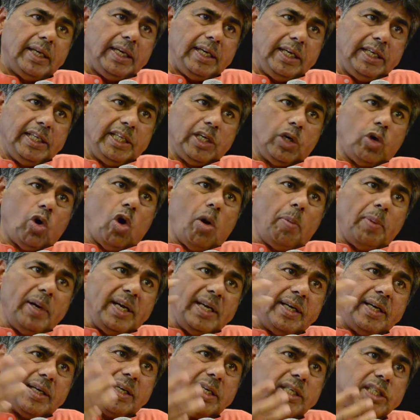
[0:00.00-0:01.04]
in the common
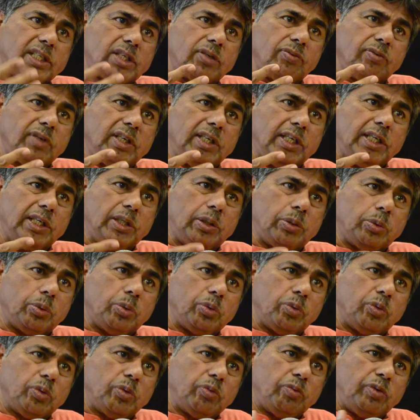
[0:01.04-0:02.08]
interest we
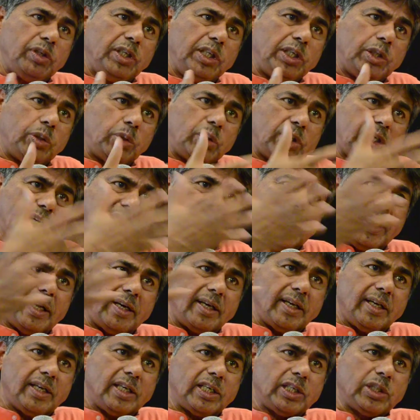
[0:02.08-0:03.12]
need to share
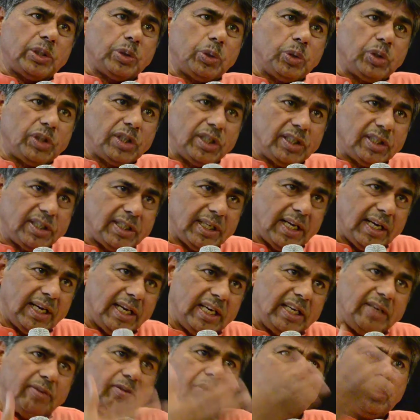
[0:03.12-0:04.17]
resources and
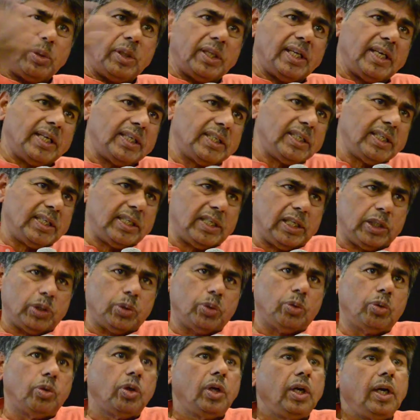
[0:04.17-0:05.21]
live together, etc.
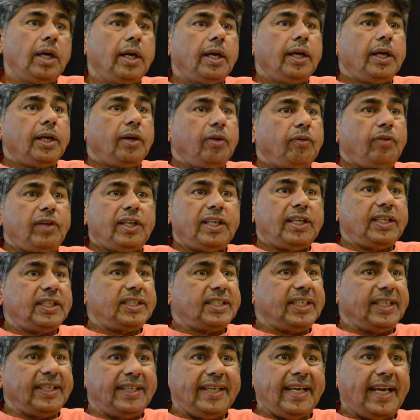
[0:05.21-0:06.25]
So whether it's
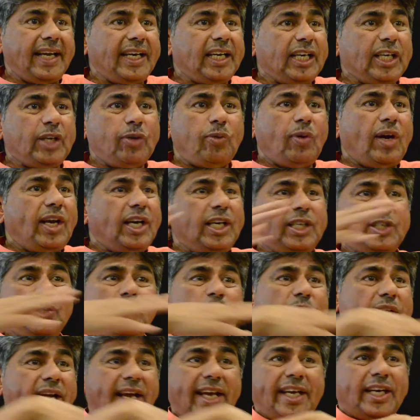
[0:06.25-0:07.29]
indirect violence or
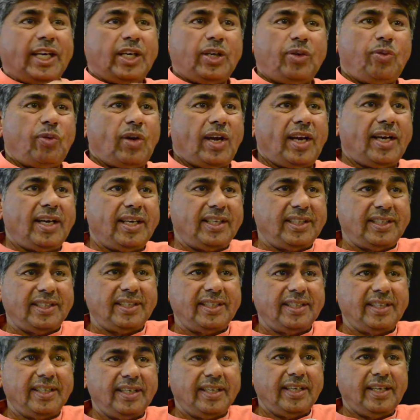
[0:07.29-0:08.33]
direct violence,
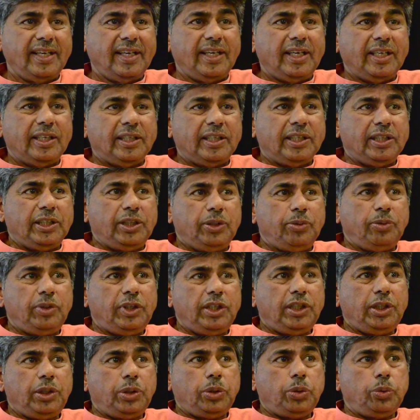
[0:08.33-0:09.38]
you
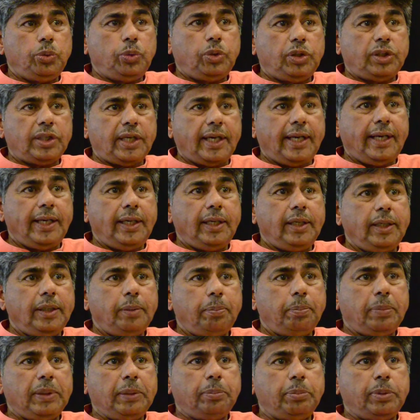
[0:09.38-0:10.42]
need to train
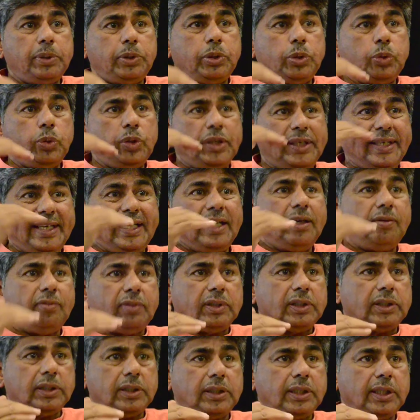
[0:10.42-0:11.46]
people to deal
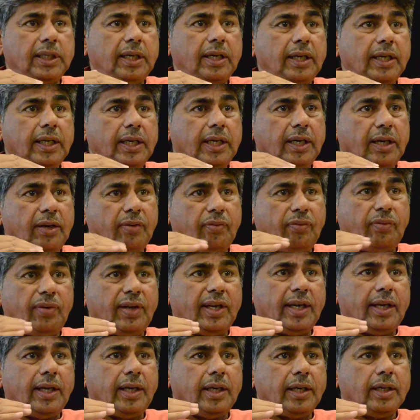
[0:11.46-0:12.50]
with it in a
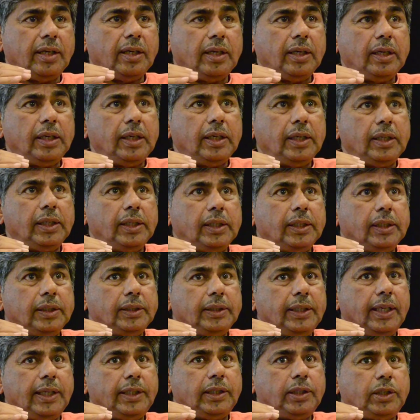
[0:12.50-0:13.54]
way
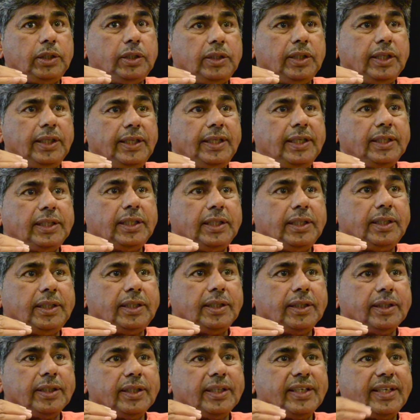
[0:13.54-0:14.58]
that it doesn't
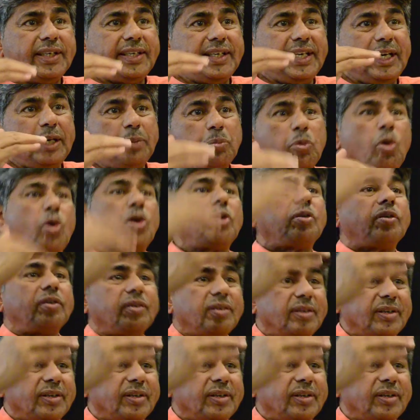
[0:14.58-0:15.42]
create more